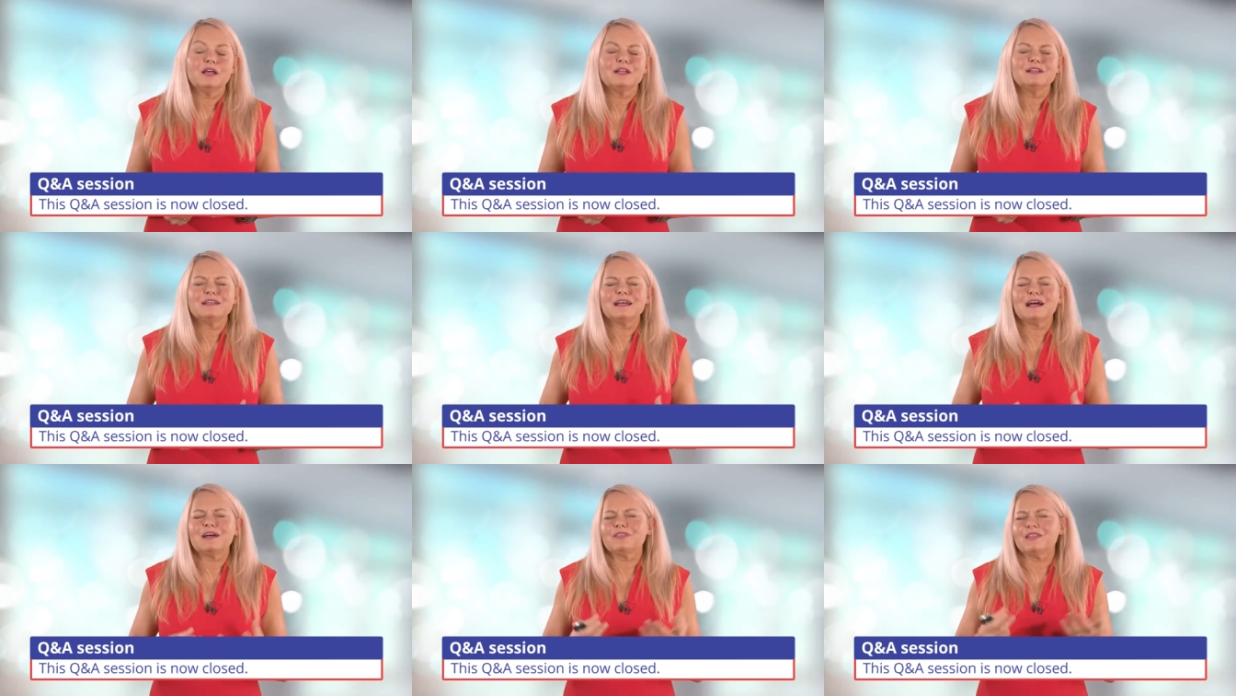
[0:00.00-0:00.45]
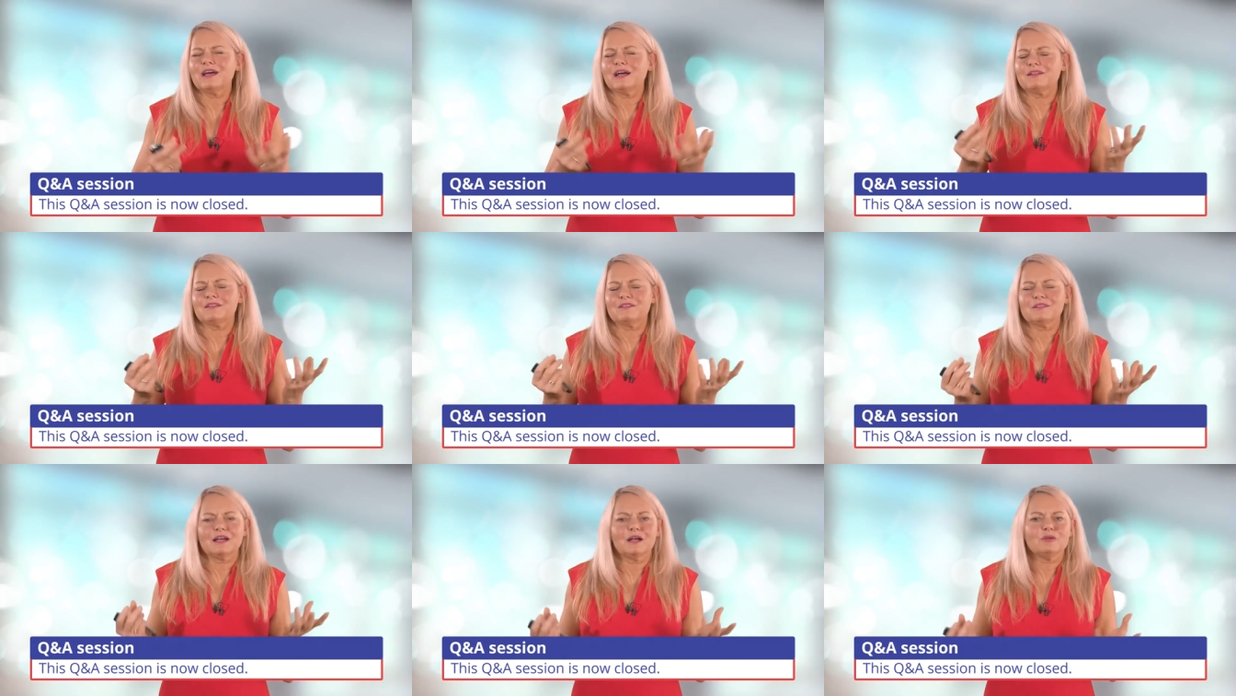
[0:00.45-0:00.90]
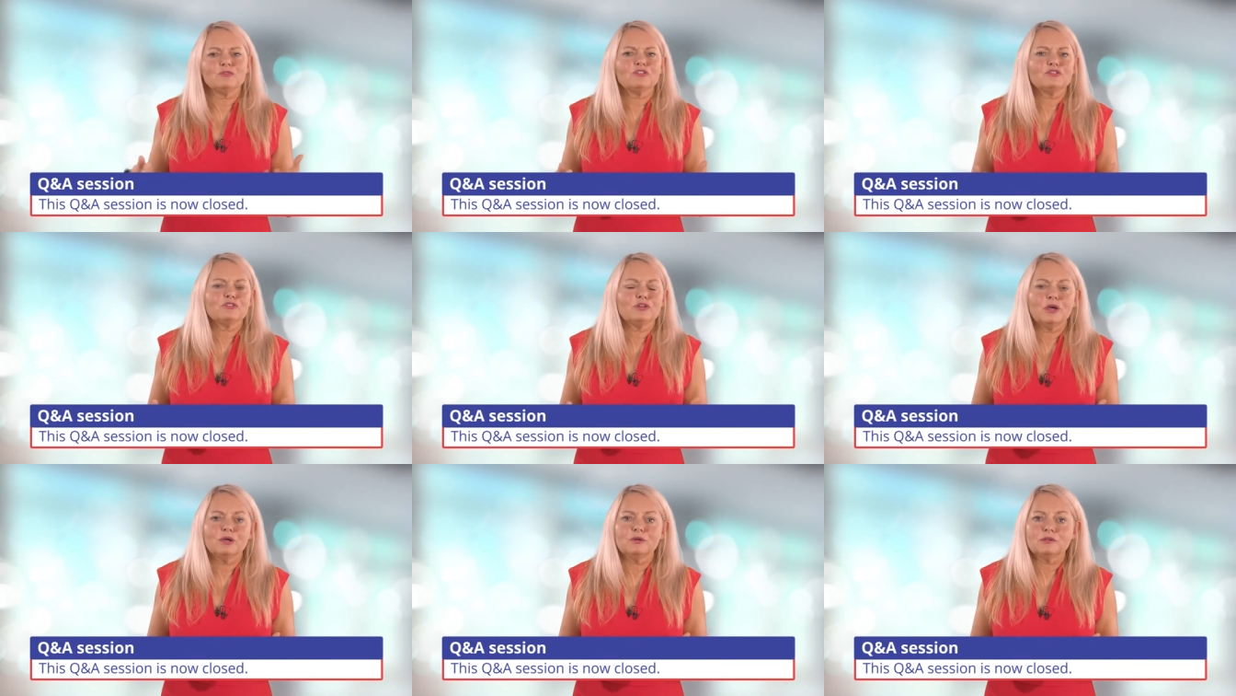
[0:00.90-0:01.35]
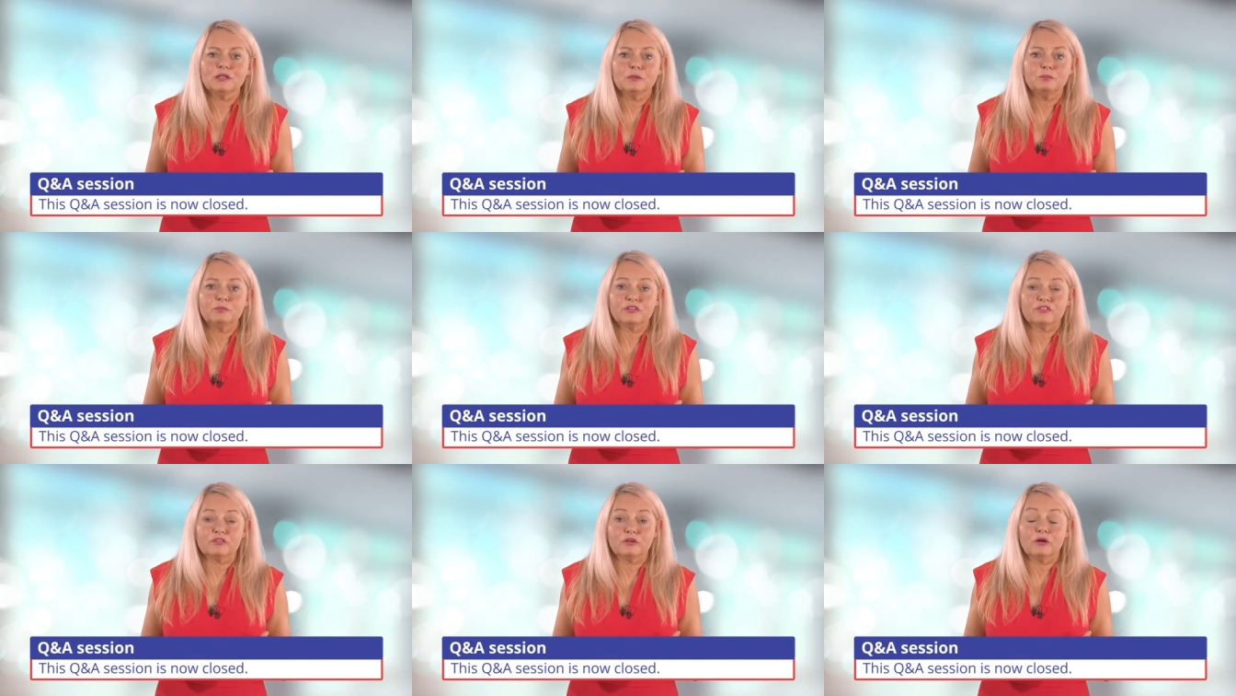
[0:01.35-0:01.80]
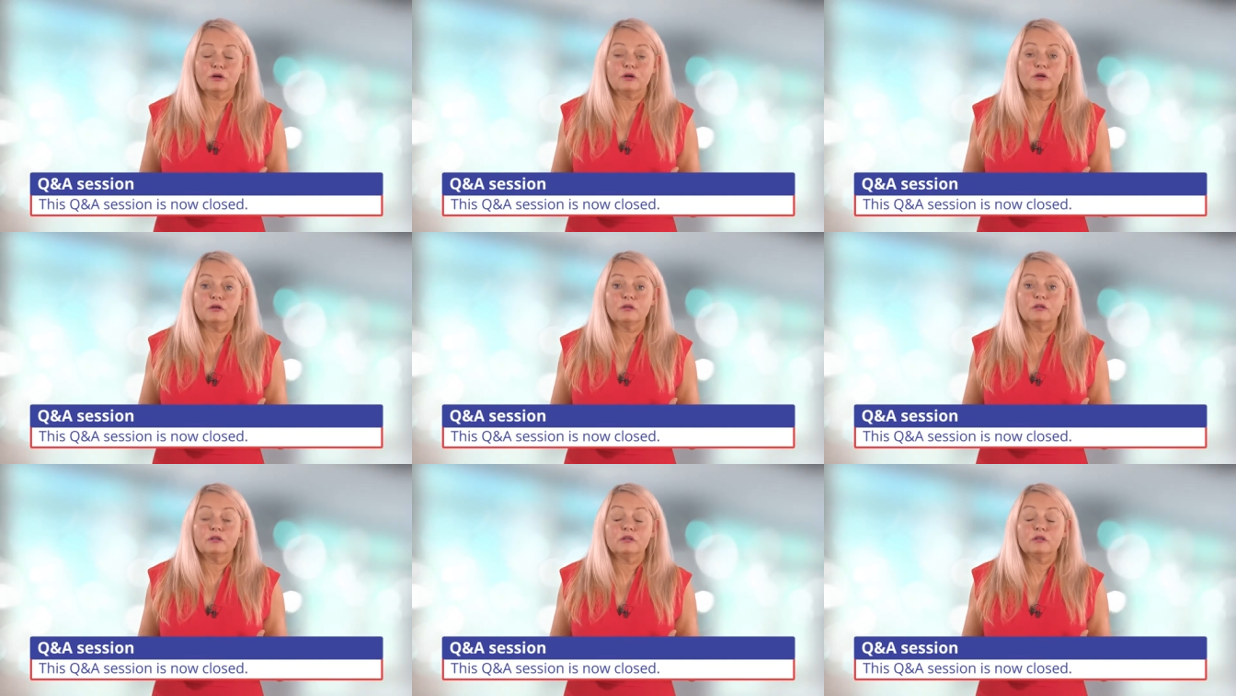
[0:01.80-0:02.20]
Now that sounds totally bizarre.